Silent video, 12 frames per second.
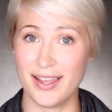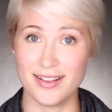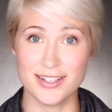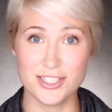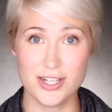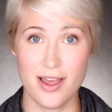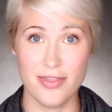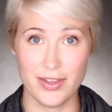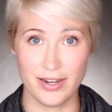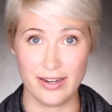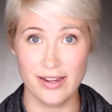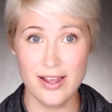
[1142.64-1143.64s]
English and
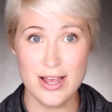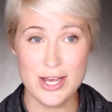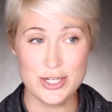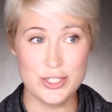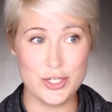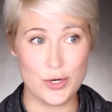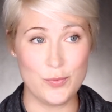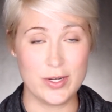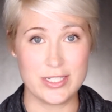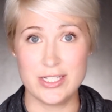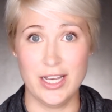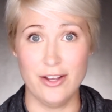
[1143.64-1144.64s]
they don't
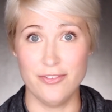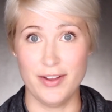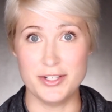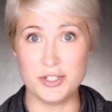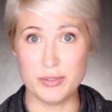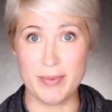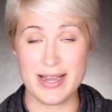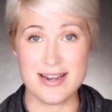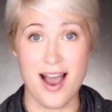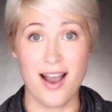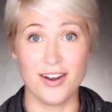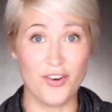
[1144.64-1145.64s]
want to offend you by
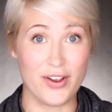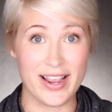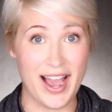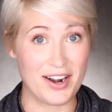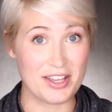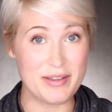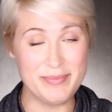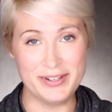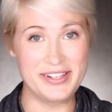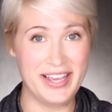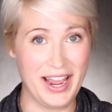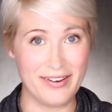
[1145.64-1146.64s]
not knowing how to
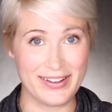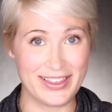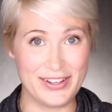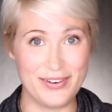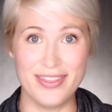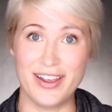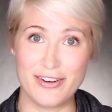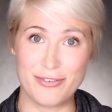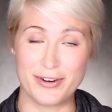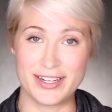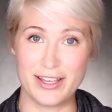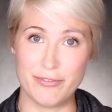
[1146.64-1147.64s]
communicate with you and
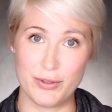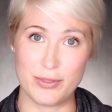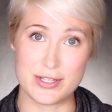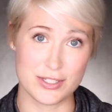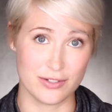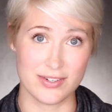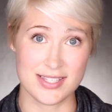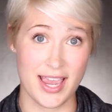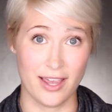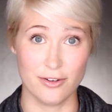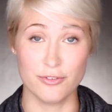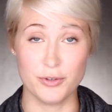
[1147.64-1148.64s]
therefore give you the service
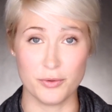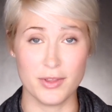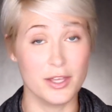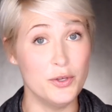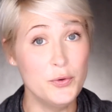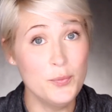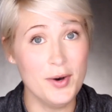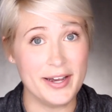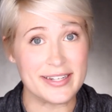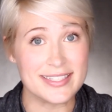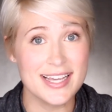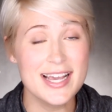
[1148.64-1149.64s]
and food that you
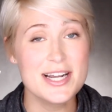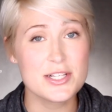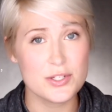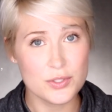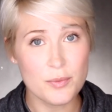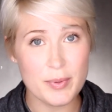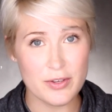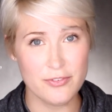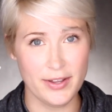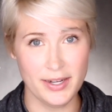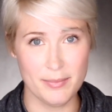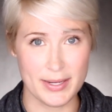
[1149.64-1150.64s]
want. So don't be
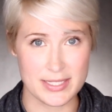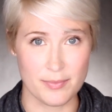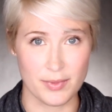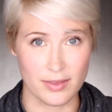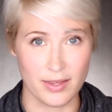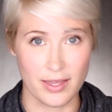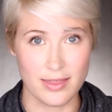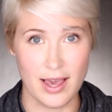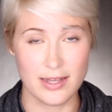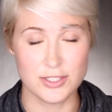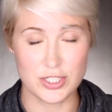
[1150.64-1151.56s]
offended by something like that.